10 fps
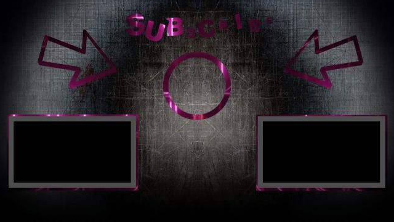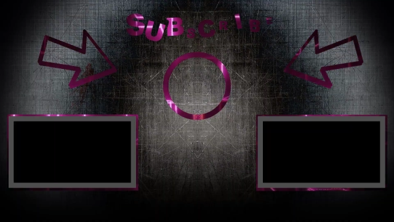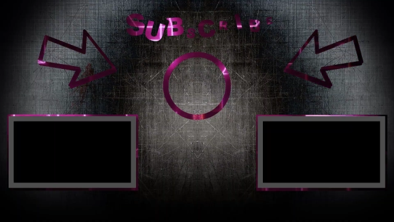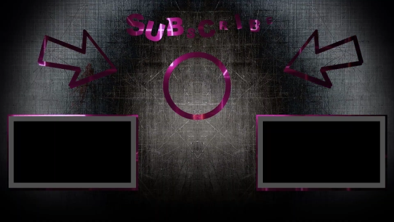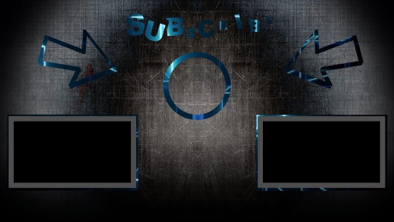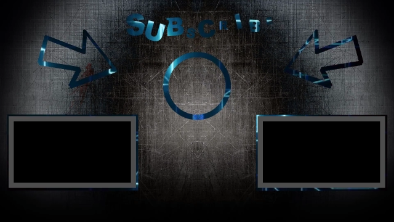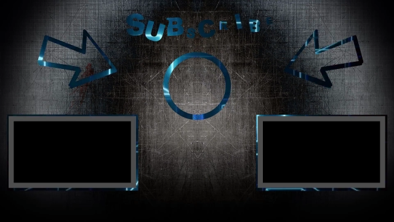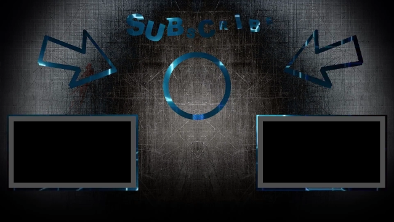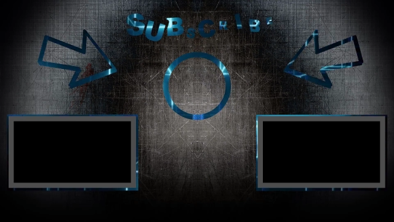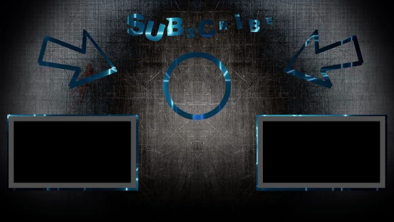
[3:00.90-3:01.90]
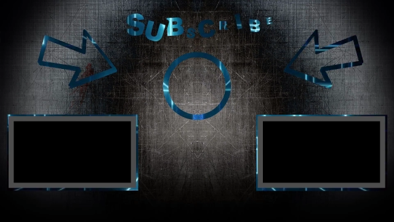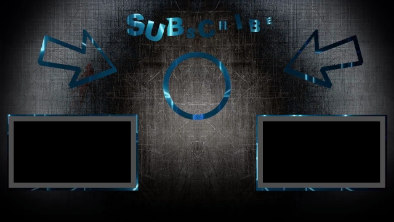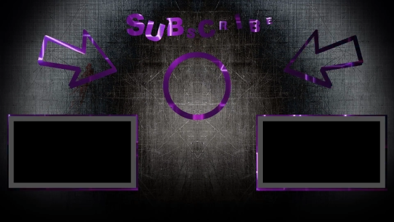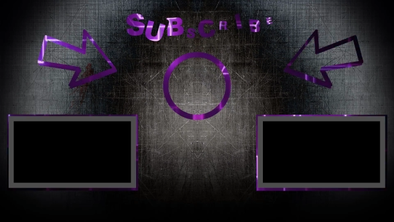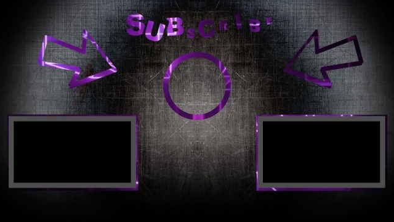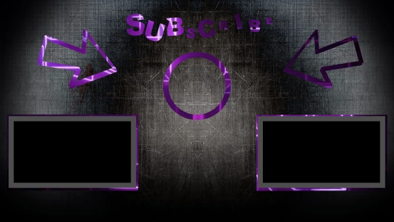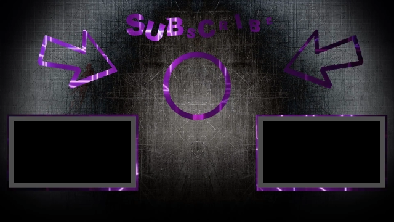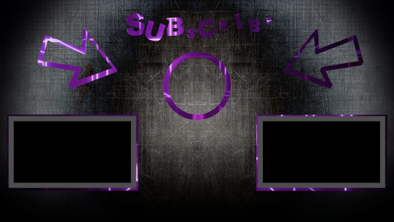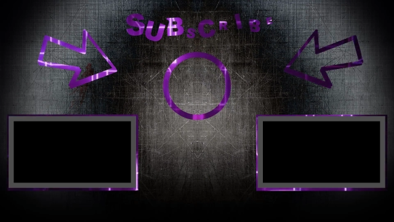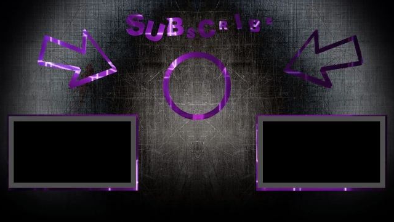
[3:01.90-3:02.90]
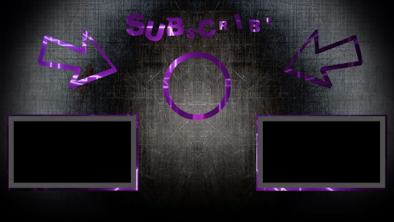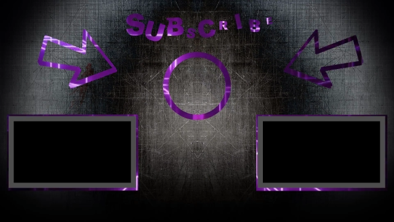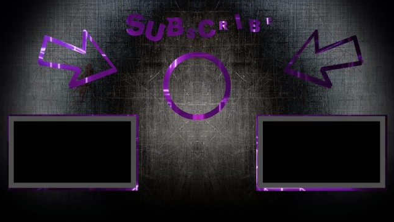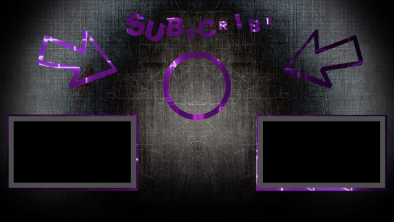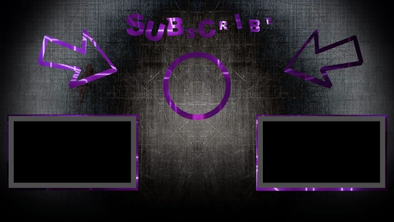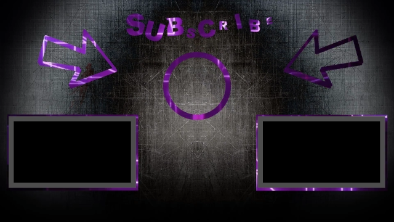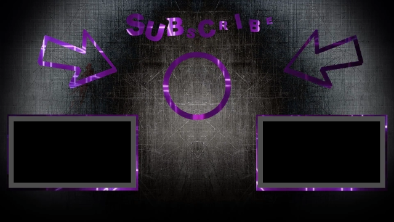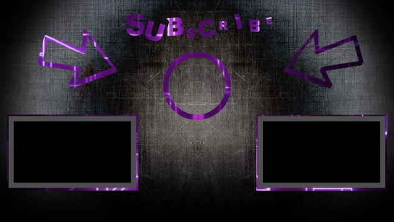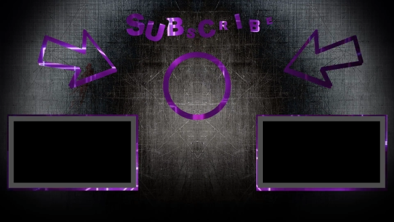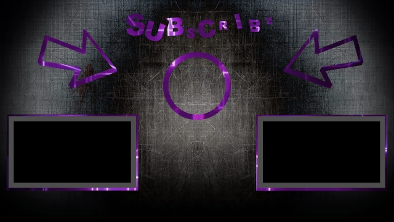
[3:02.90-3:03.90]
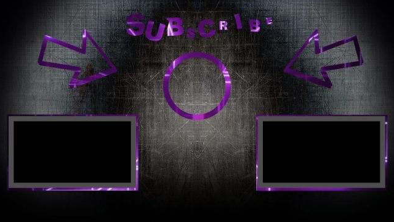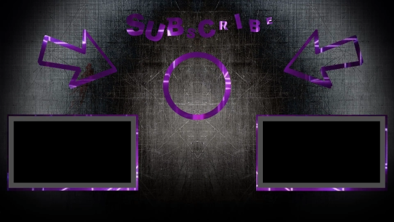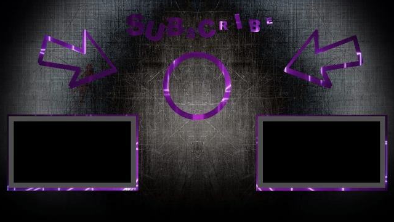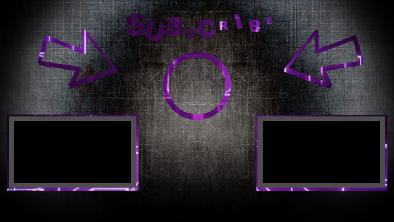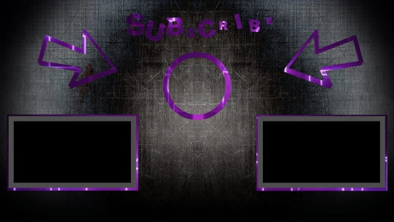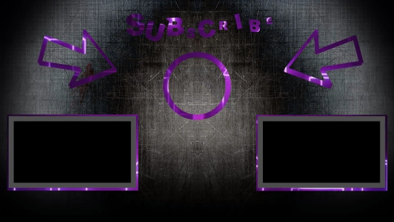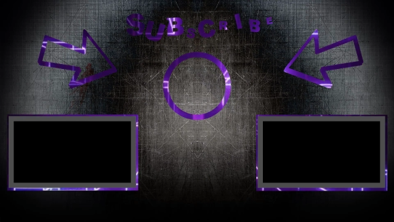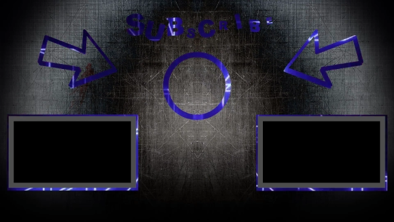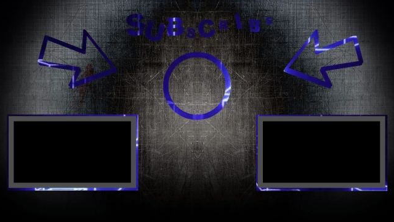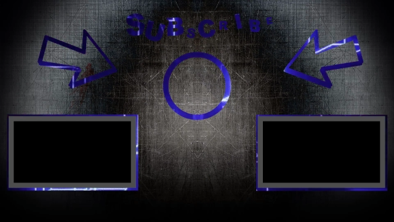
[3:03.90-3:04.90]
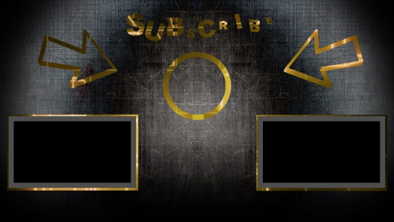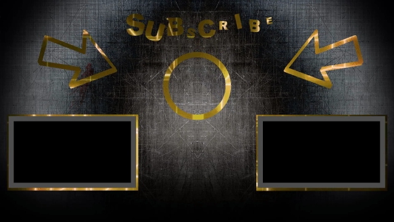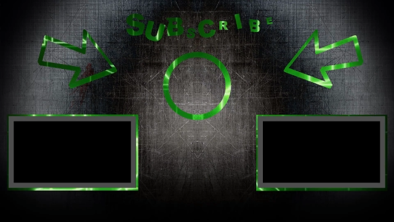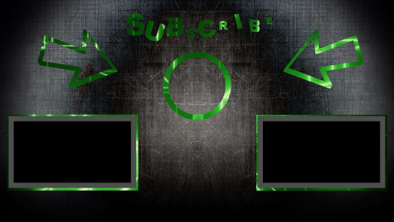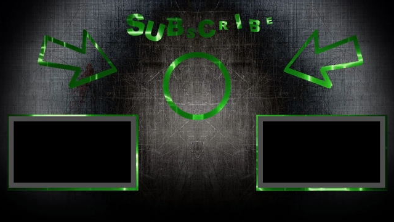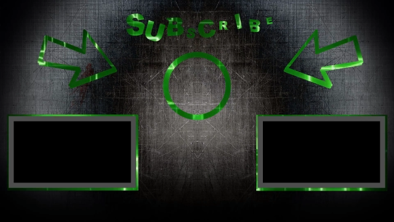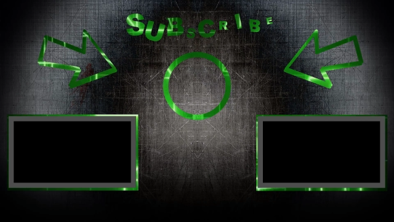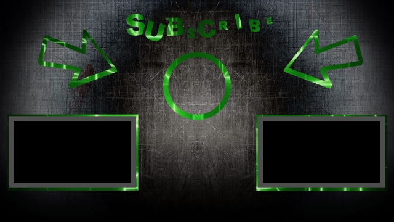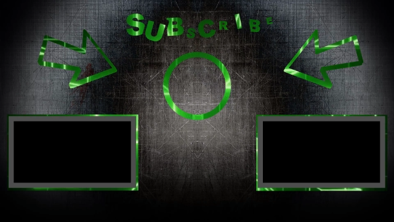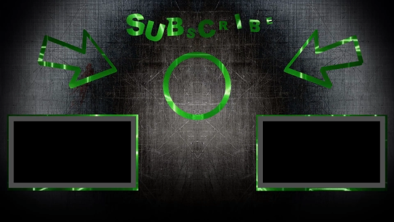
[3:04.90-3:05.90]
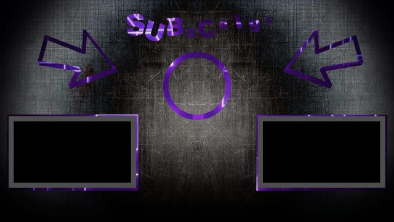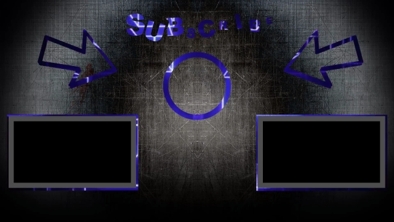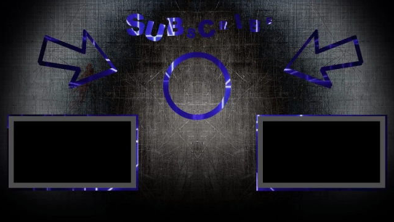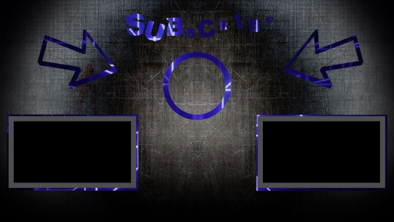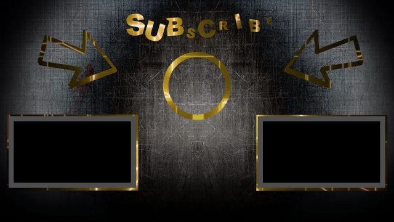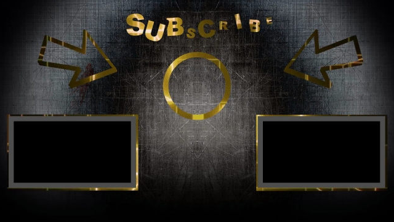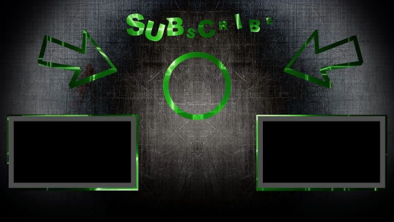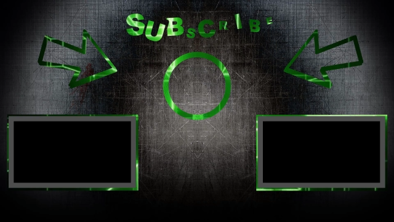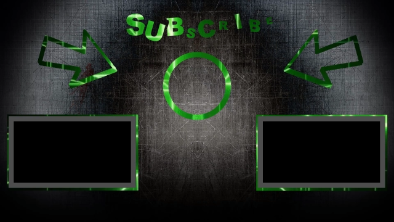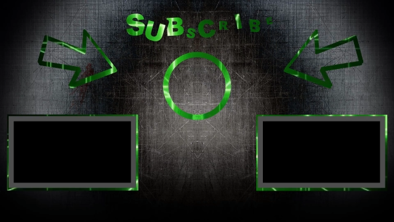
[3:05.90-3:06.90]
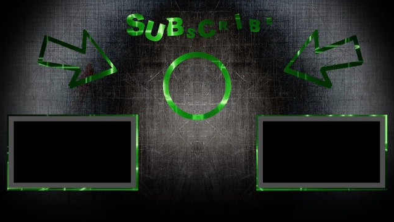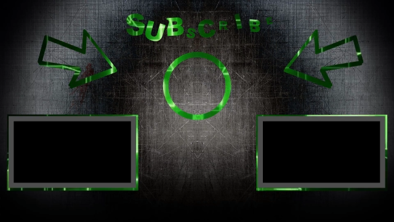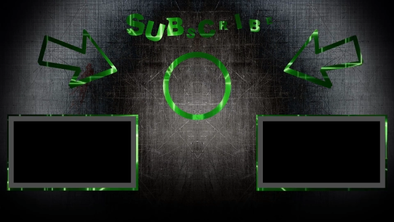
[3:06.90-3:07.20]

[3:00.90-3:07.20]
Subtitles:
No face is visible, so there are no lips to read.